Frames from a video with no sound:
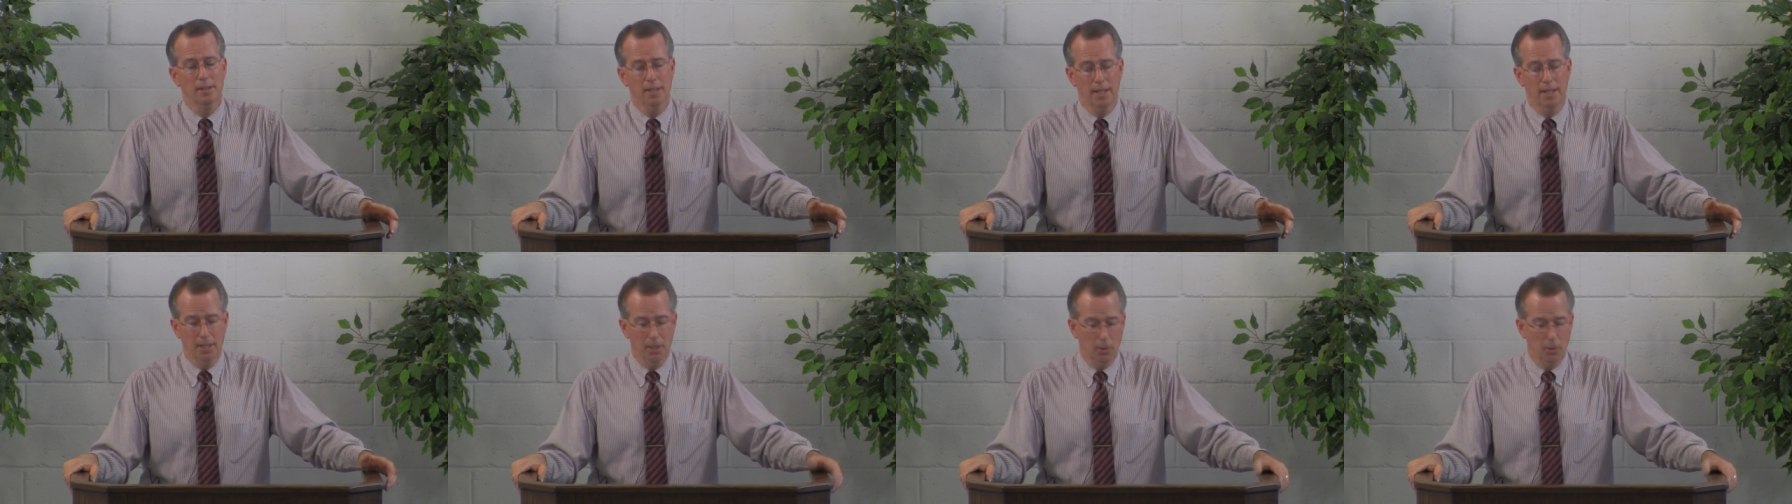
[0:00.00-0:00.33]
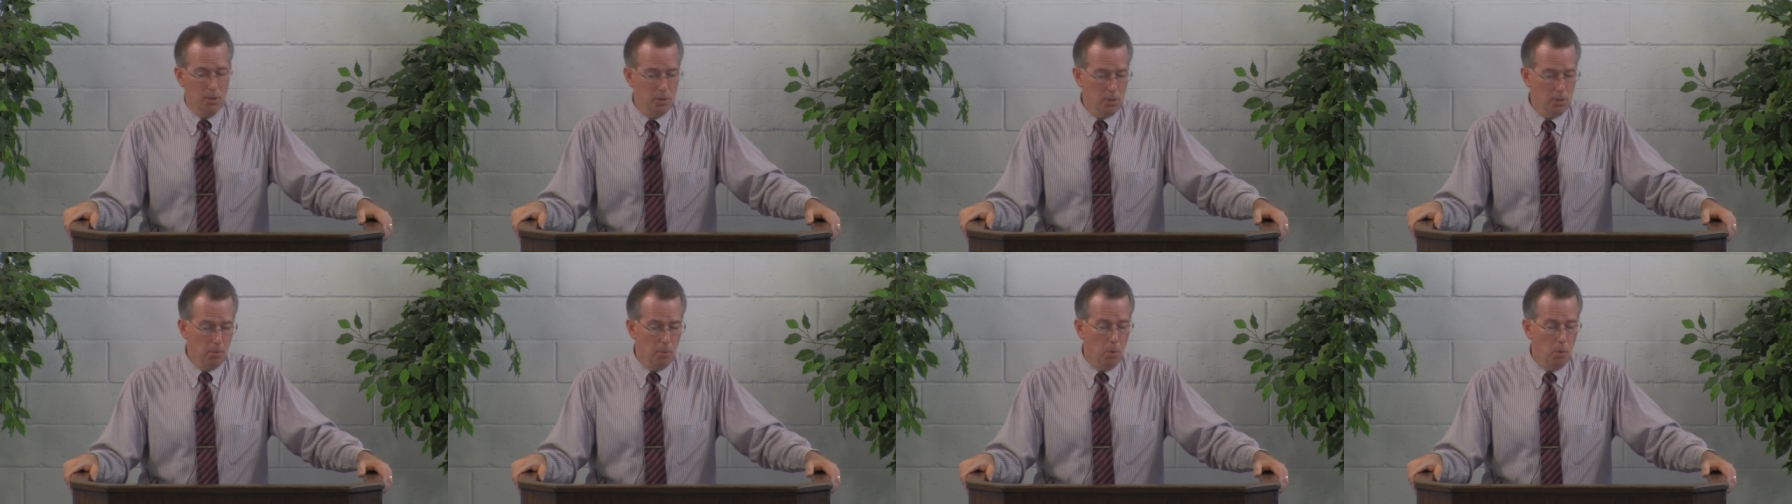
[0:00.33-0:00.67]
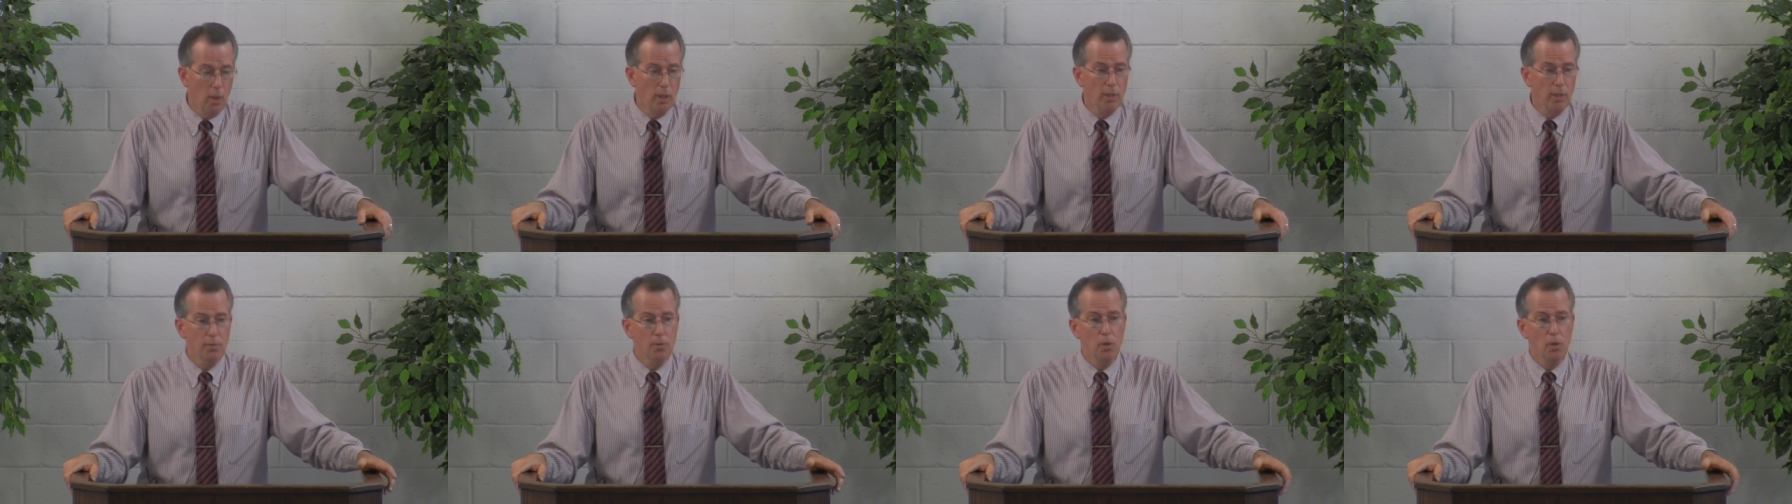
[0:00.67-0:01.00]
And there is a
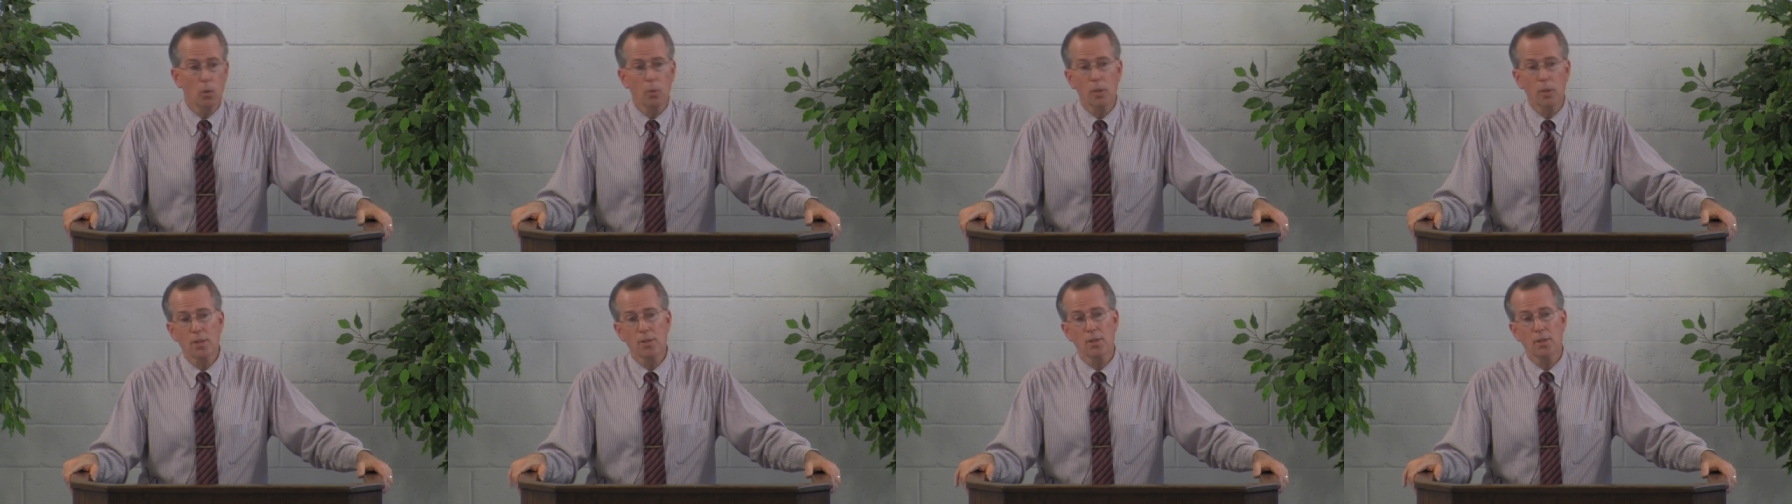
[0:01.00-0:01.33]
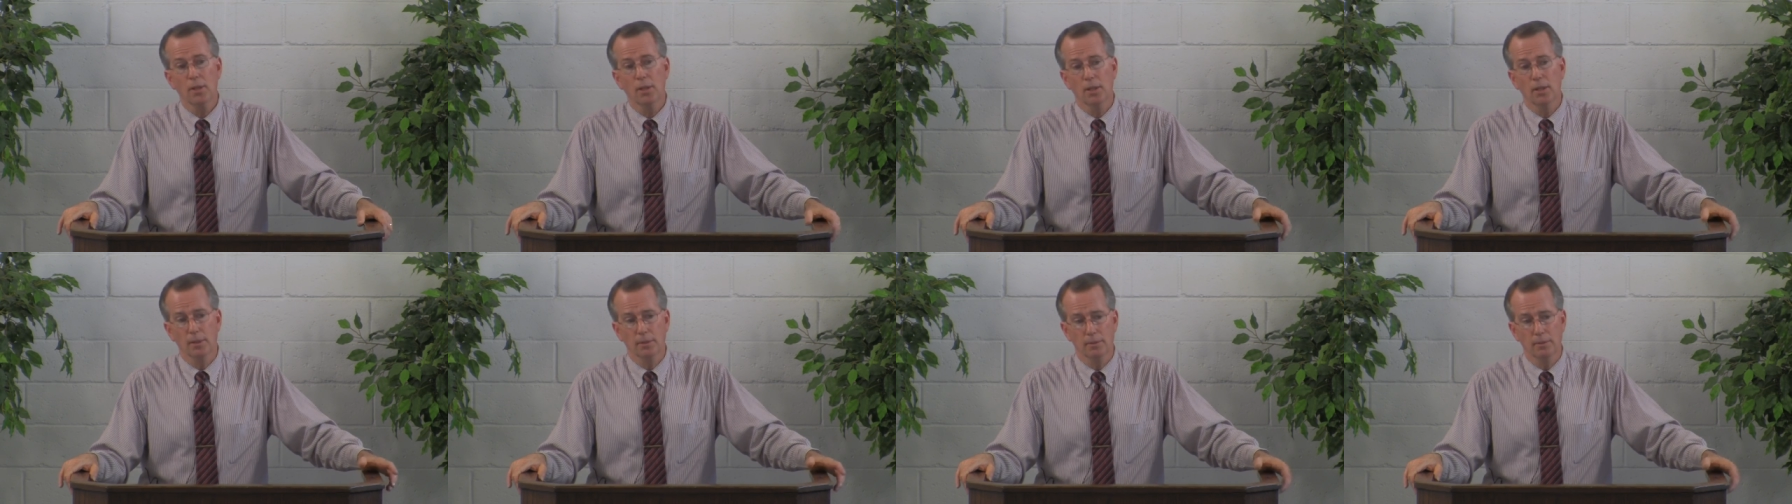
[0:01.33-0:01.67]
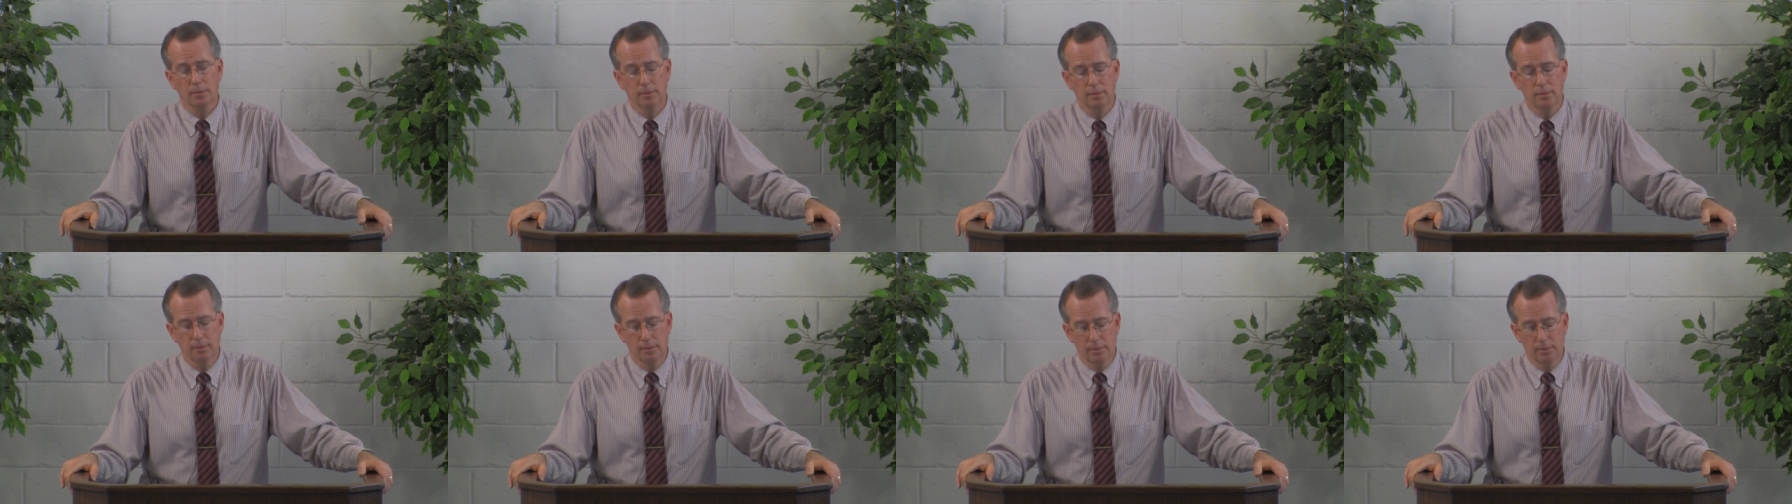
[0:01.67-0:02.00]
point of no return.
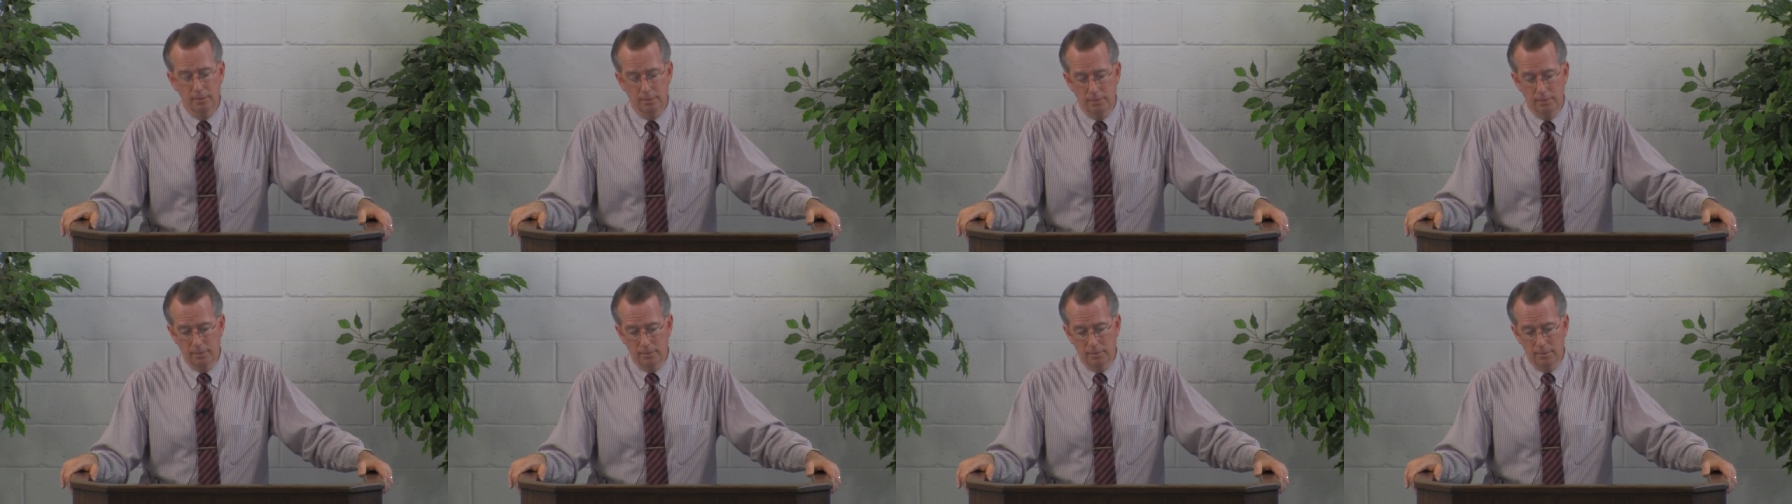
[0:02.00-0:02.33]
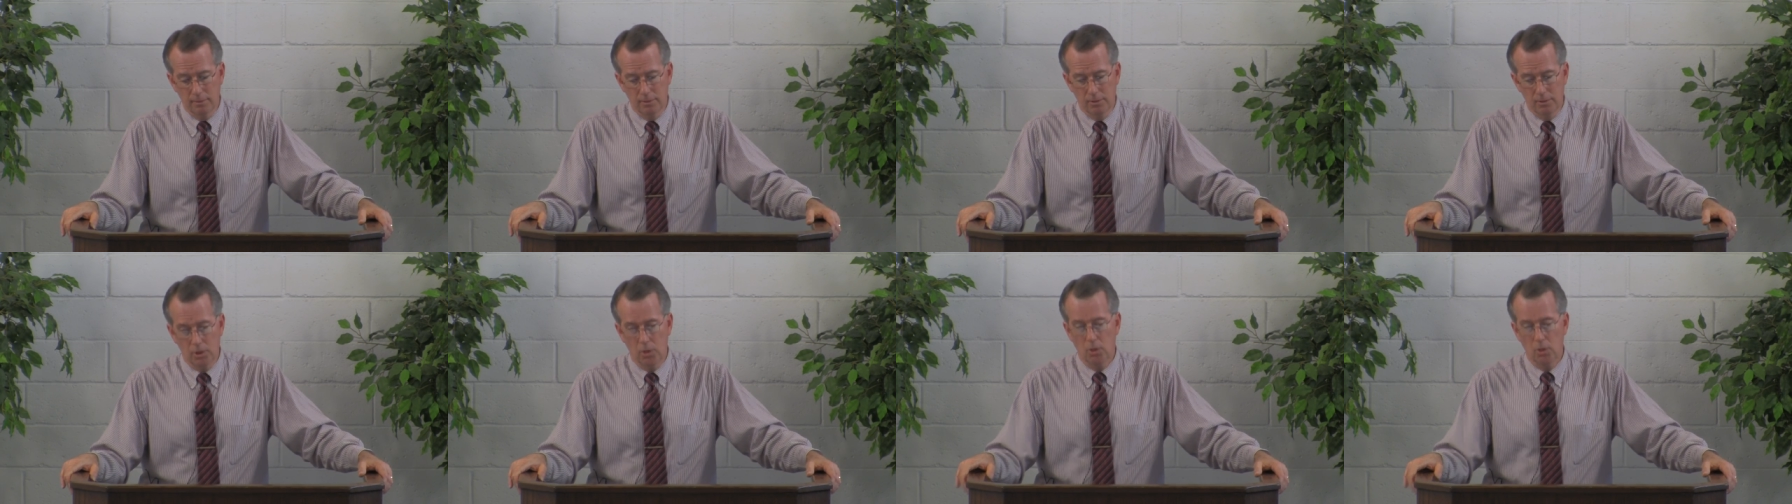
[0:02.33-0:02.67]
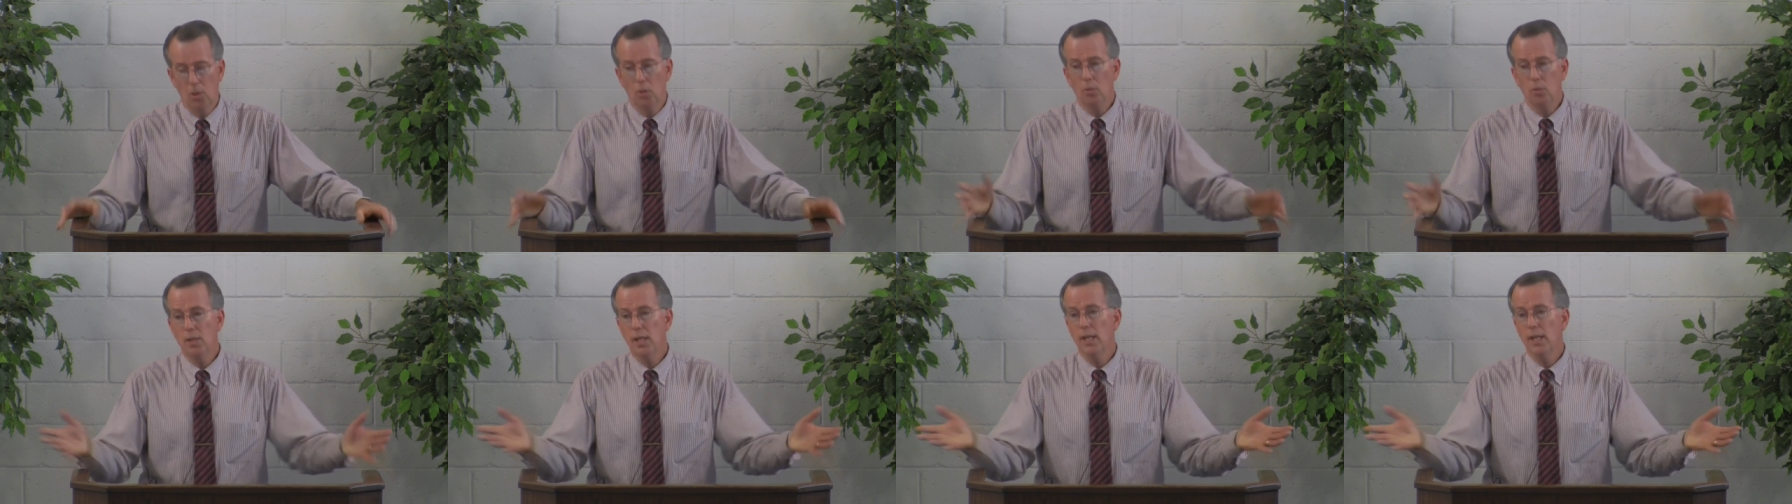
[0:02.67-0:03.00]
So
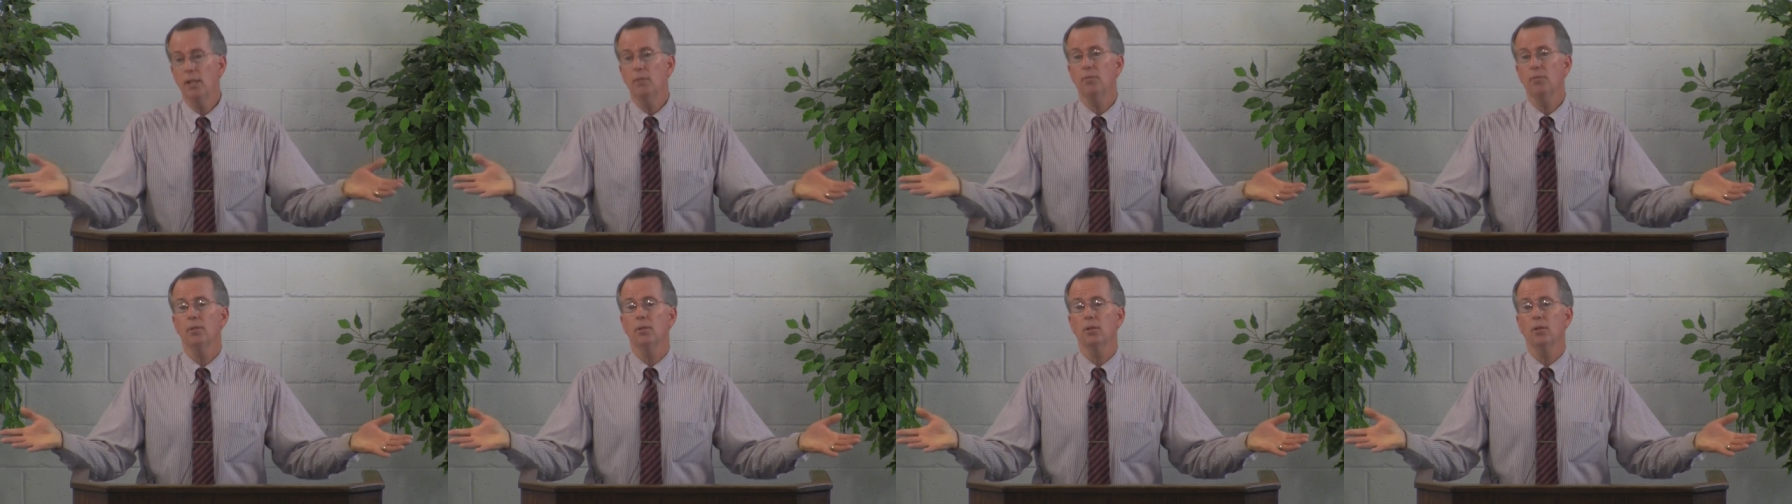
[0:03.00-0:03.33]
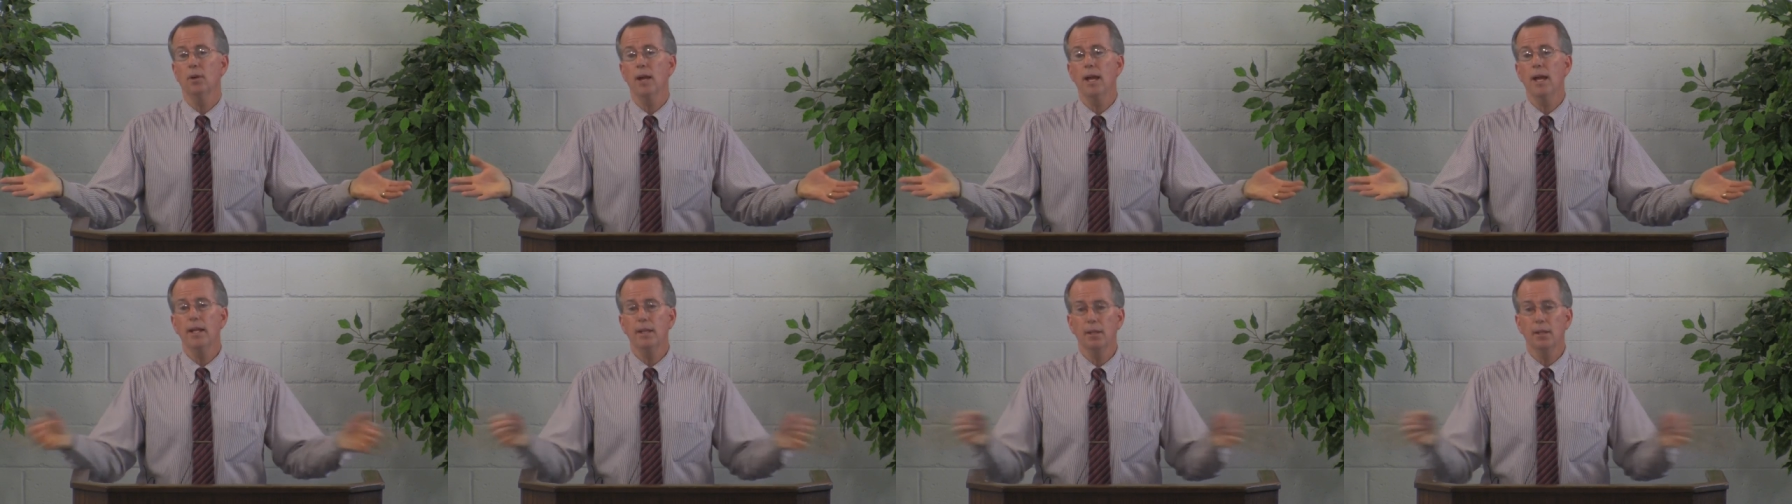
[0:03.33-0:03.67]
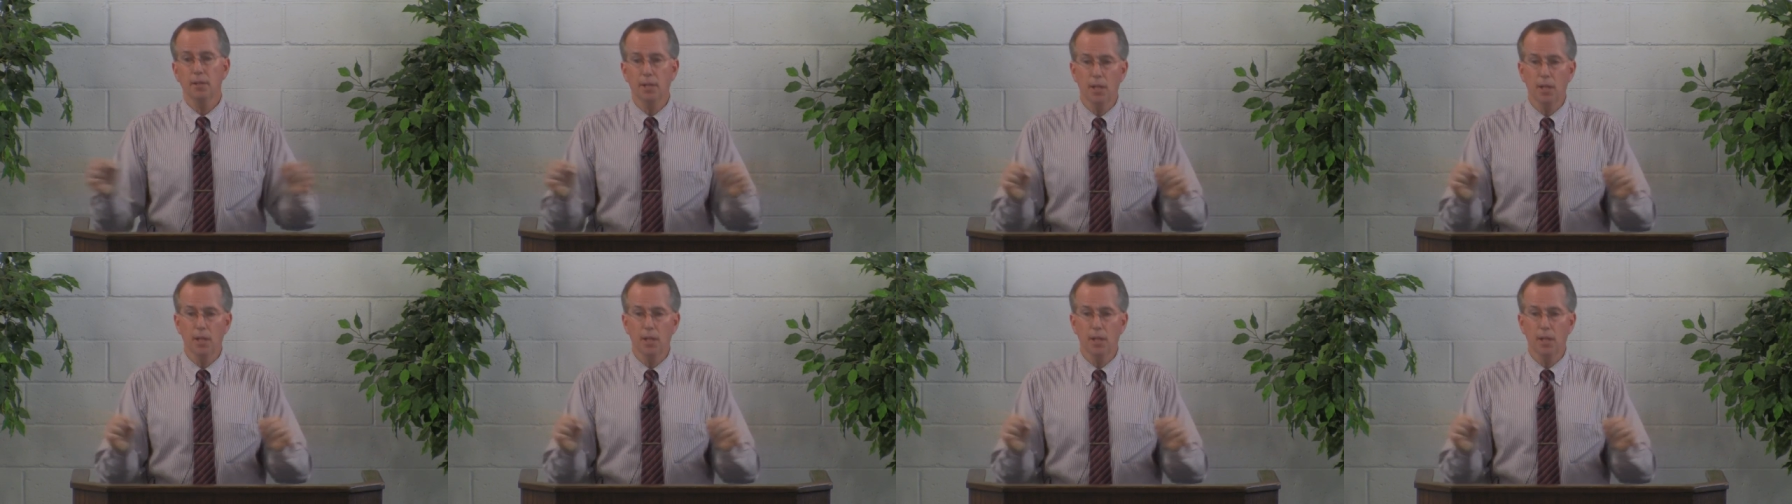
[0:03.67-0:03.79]
don't take it for granted.